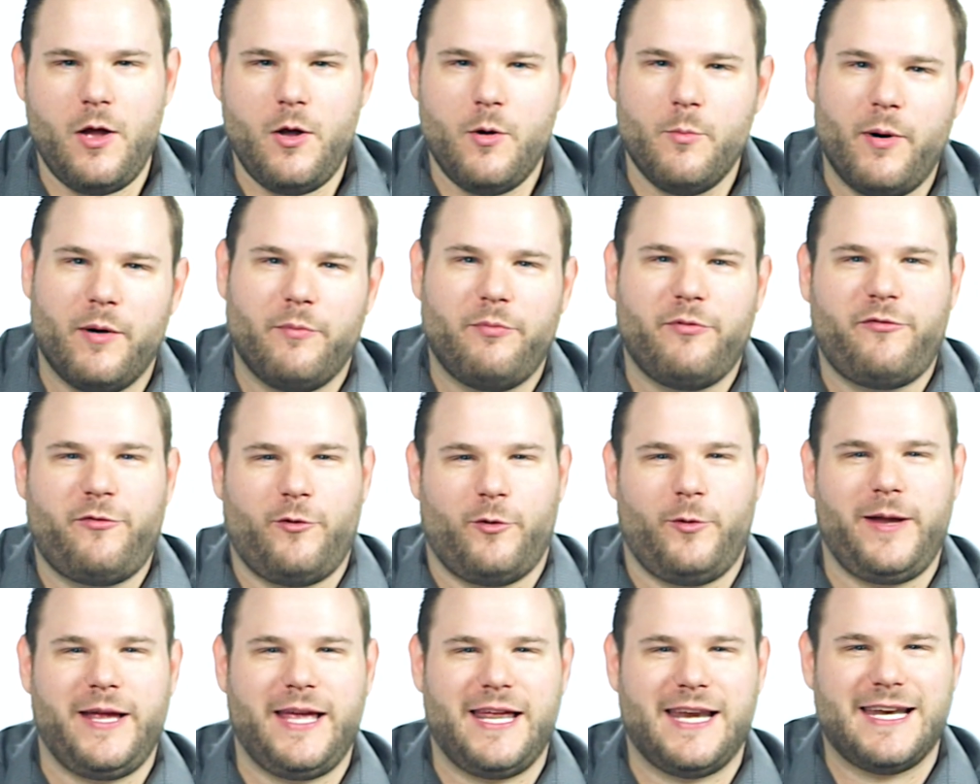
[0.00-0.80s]
But
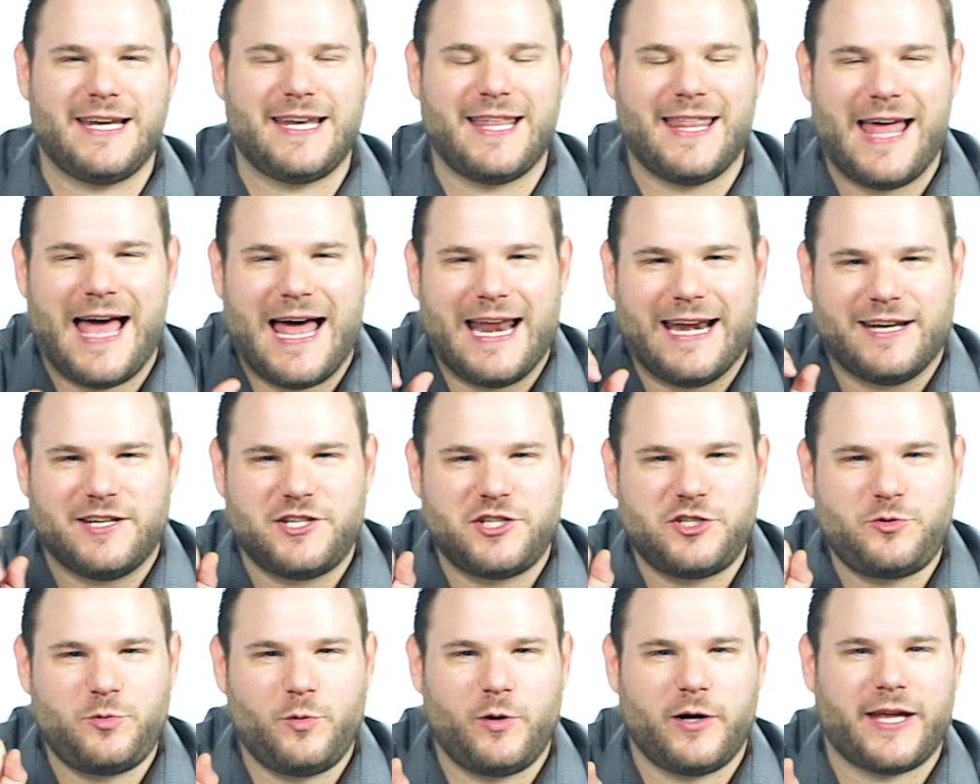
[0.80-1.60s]
before we get into that, I
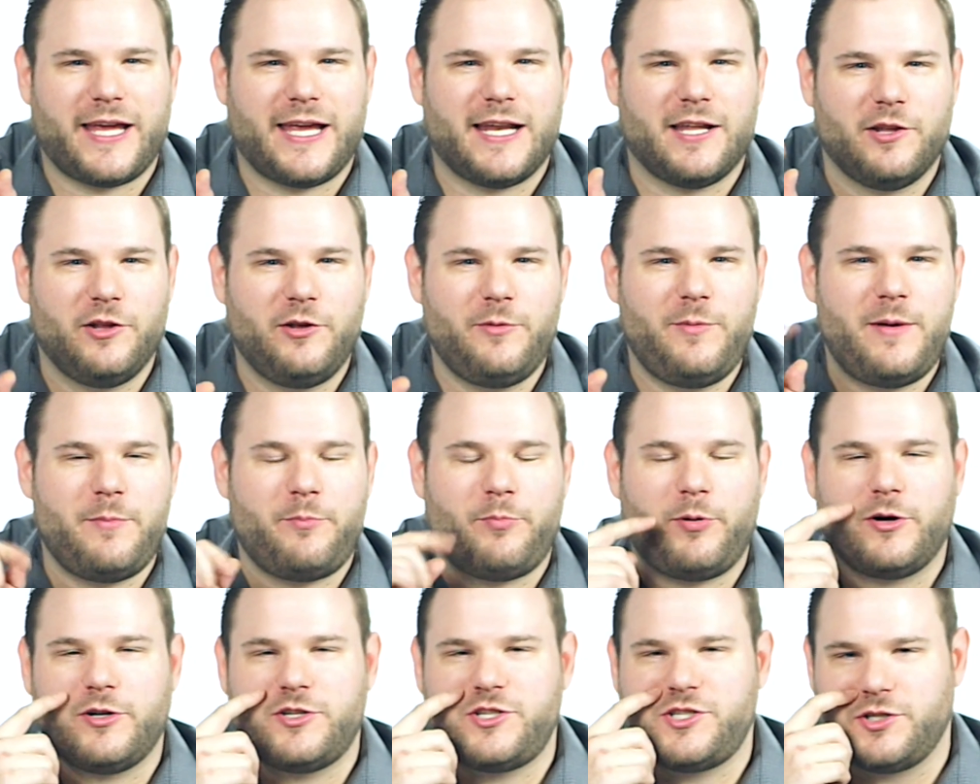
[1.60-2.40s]
just want to get a little
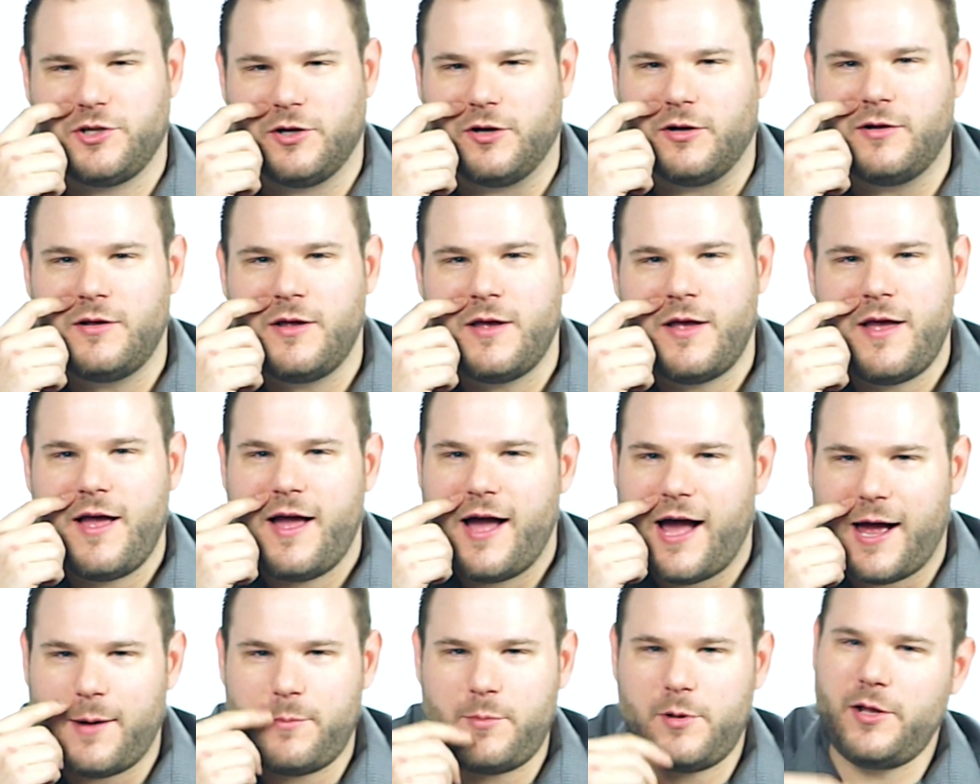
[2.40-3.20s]
bit personal.
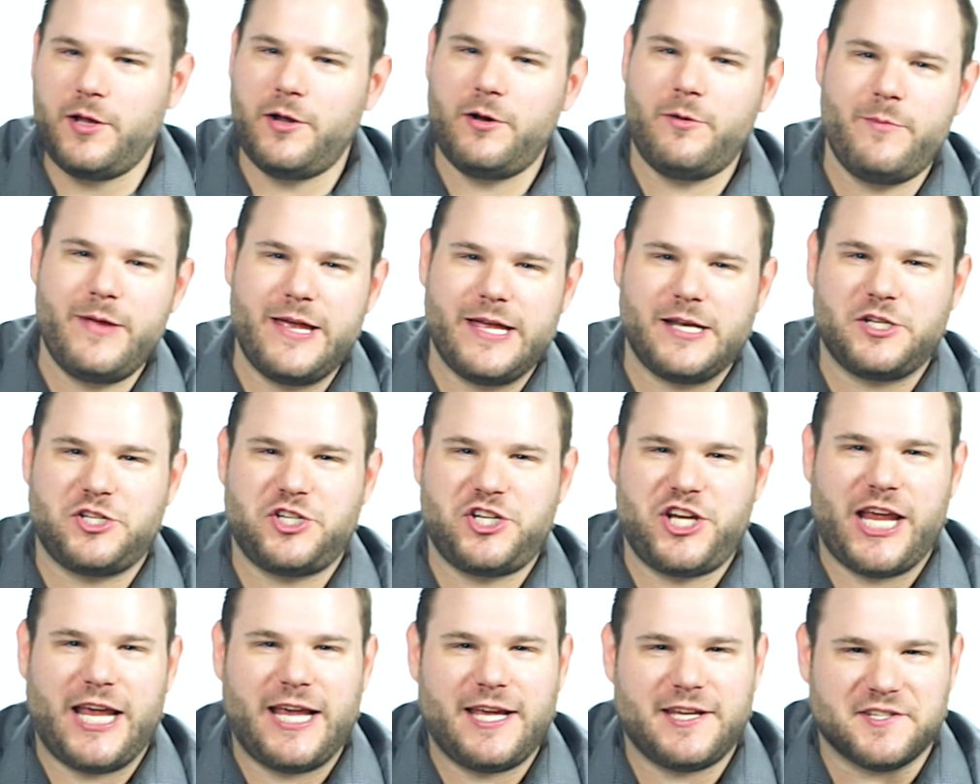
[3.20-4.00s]
I'm a little bit
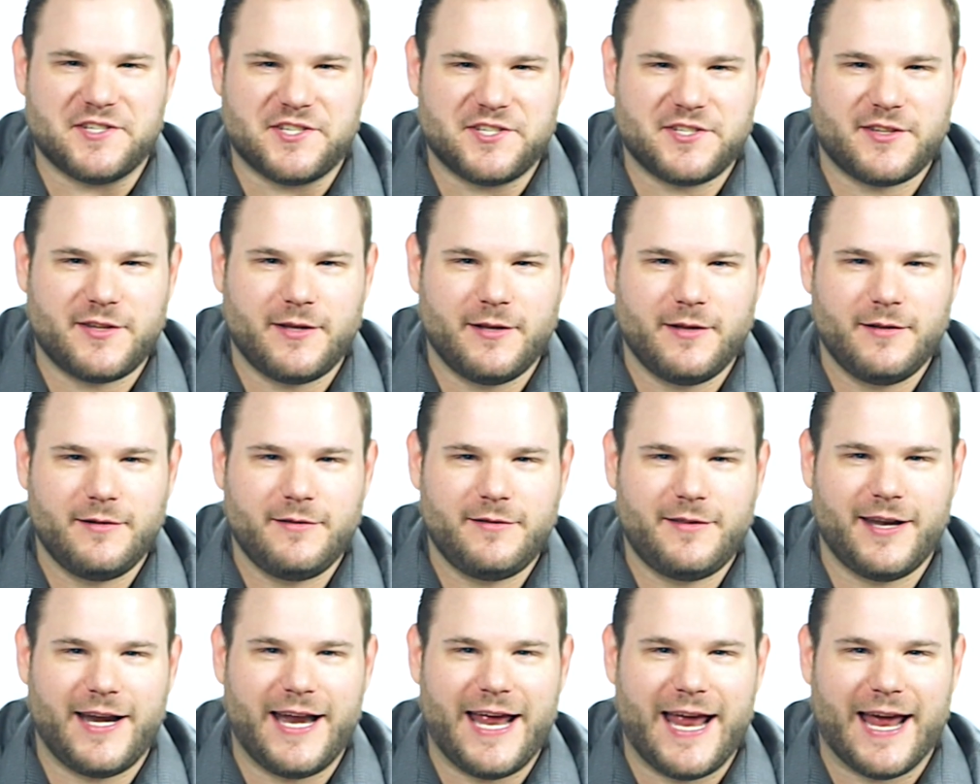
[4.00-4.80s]
cheesed
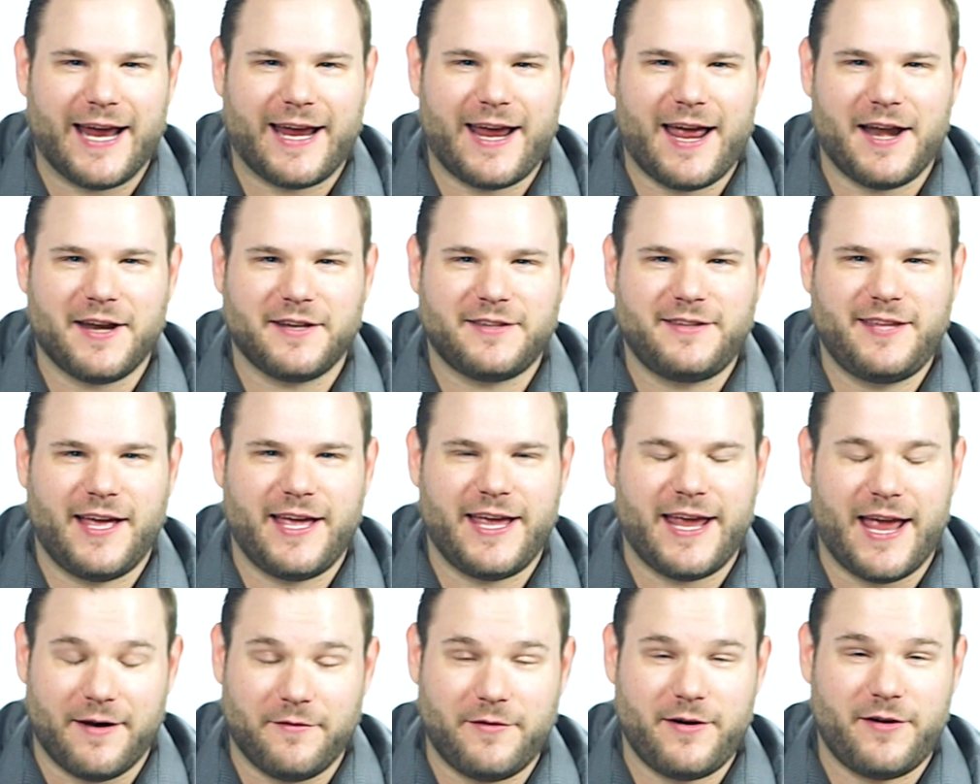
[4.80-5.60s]
today, I got to
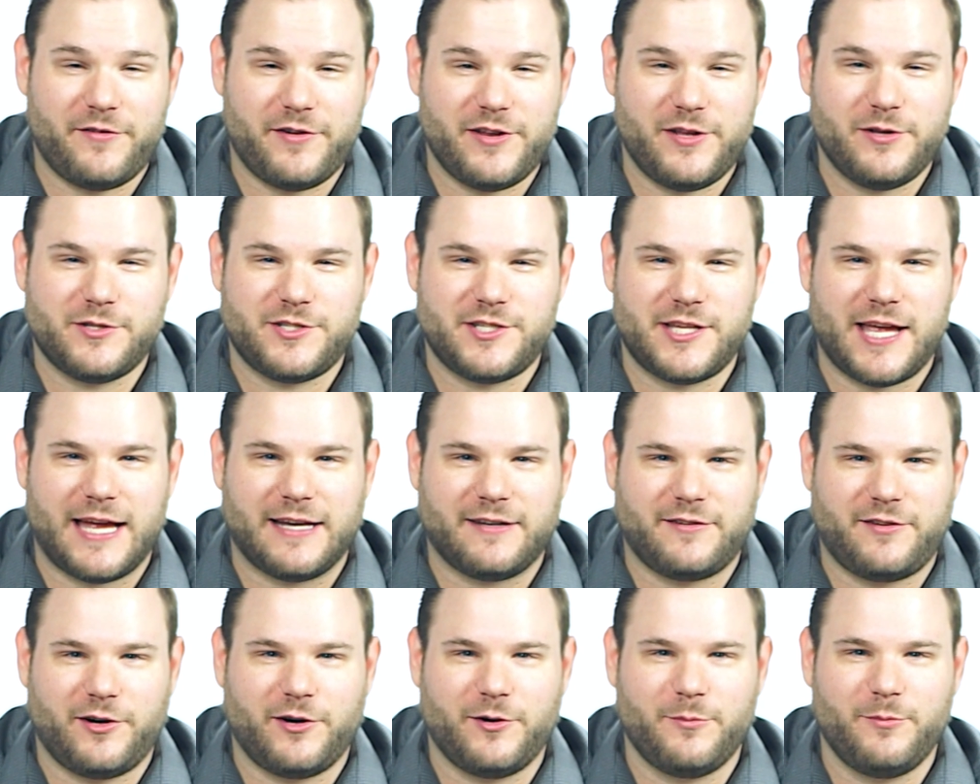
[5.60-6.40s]
tell you. I've never used
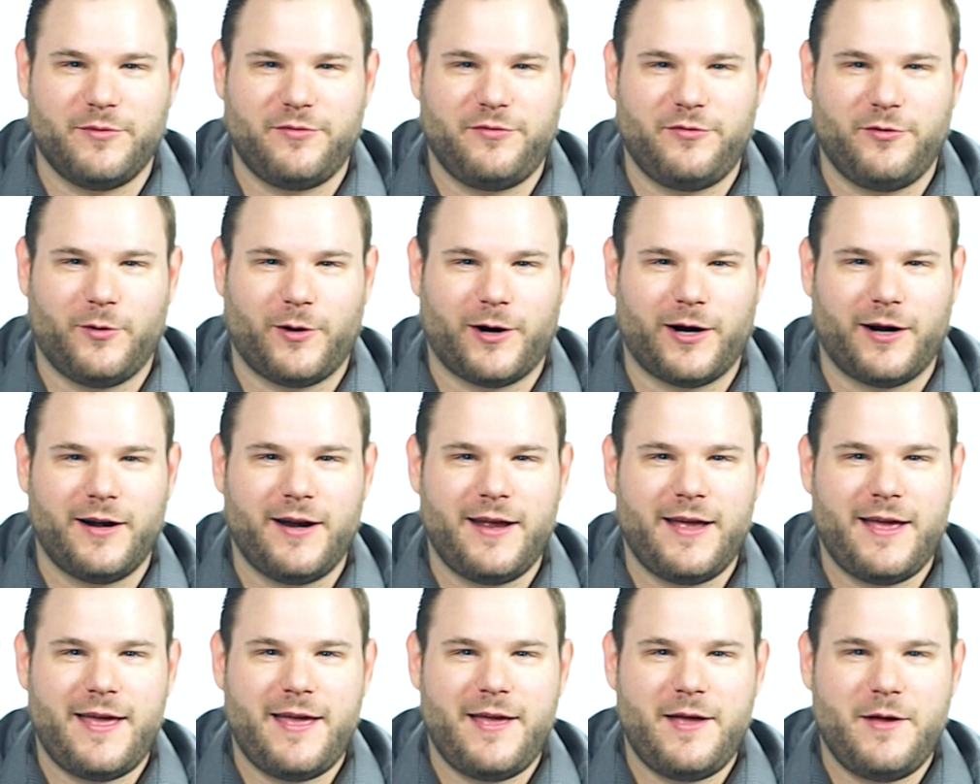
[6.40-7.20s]
that term before,
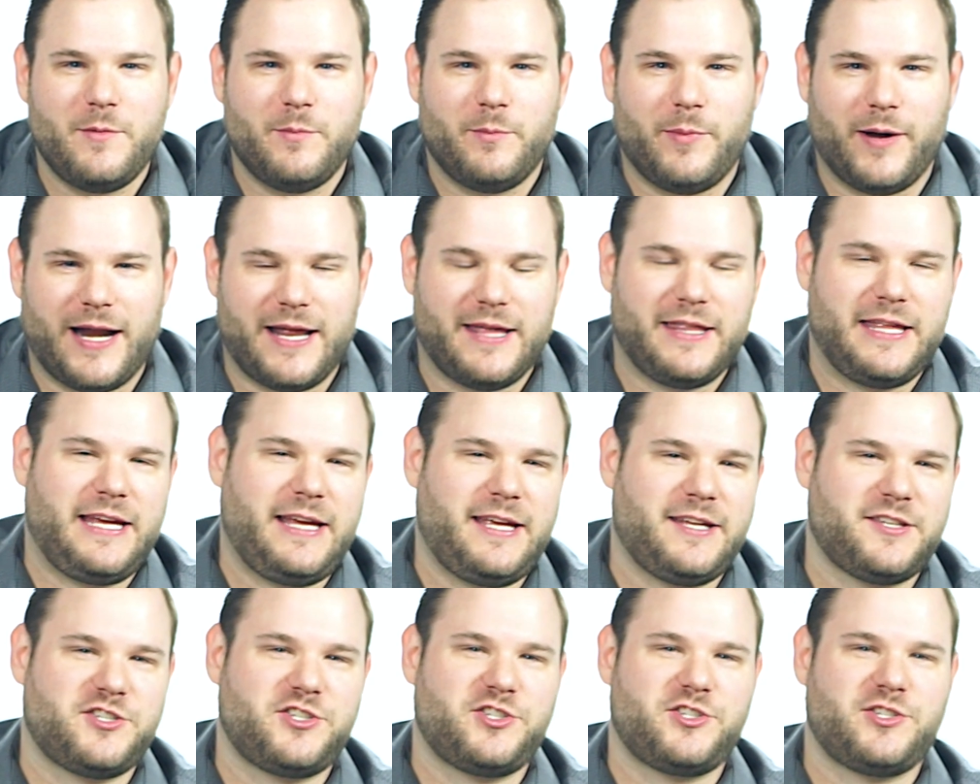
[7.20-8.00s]
but I
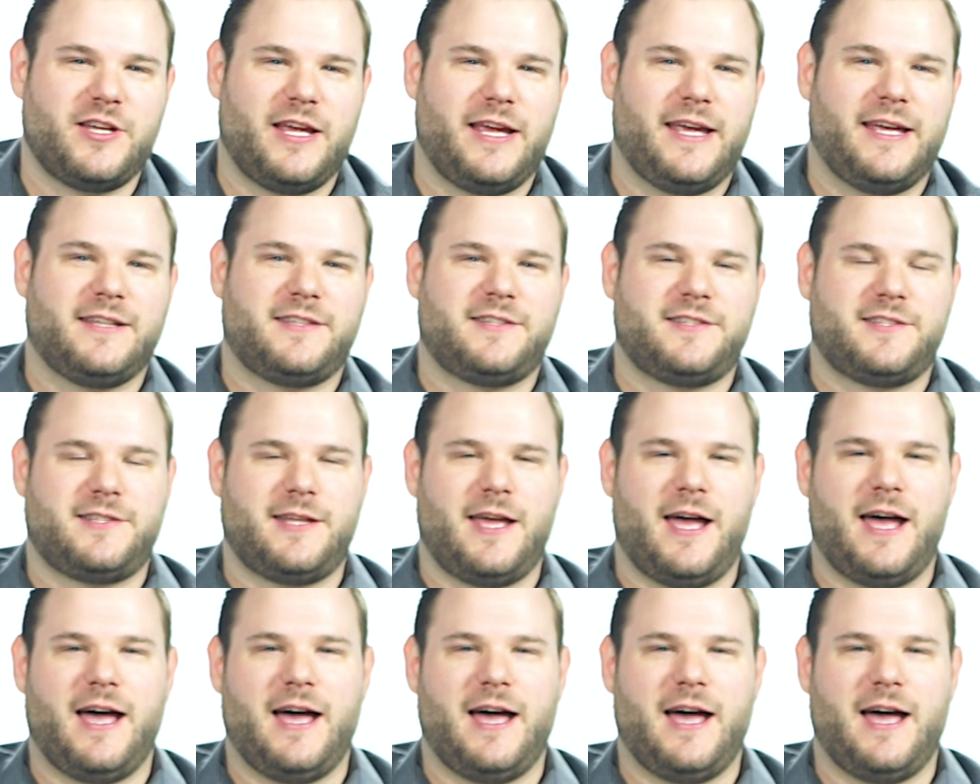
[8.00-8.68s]
think it's